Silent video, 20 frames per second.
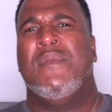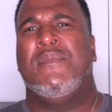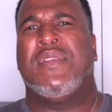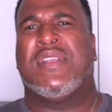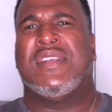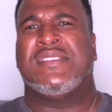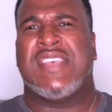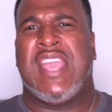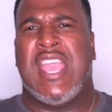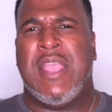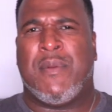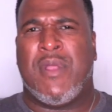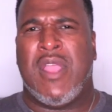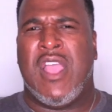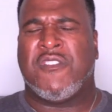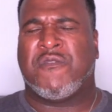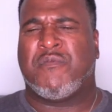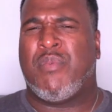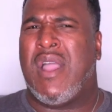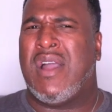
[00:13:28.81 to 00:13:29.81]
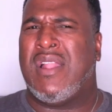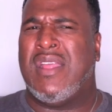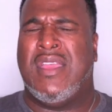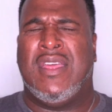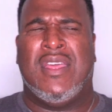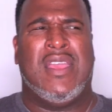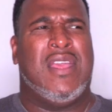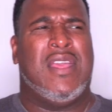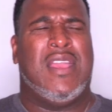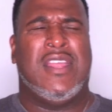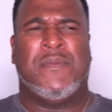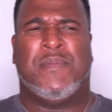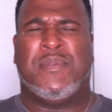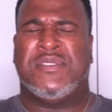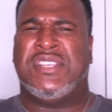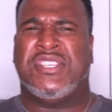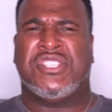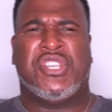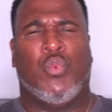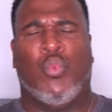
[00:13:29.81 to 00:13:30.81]
because Abraham's probably in a
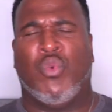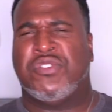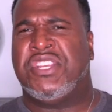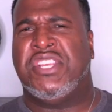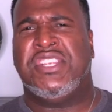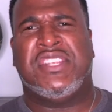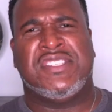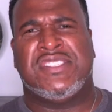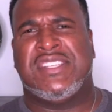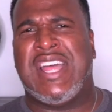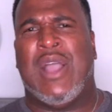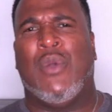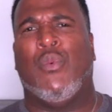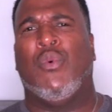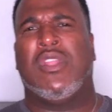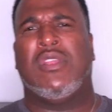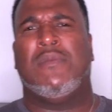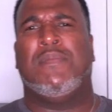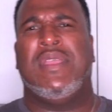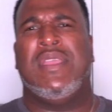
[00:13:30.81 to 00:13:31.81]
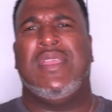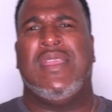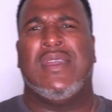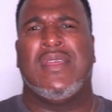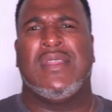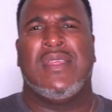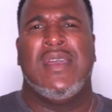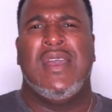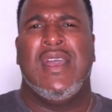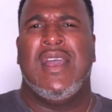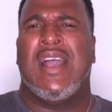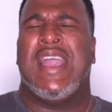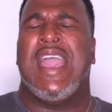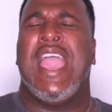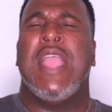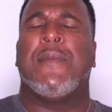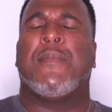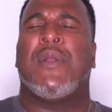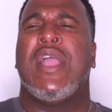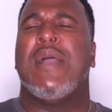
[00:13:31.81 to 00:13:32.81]
position which he does not want to be in.
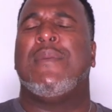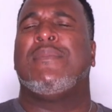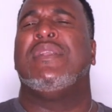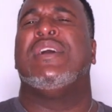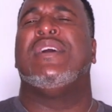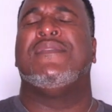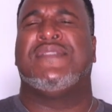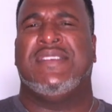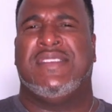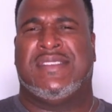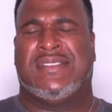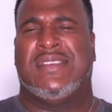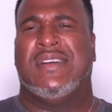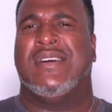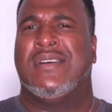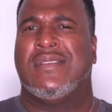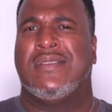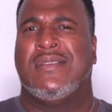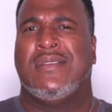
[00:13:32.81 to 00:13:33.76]
Abraham loved his son.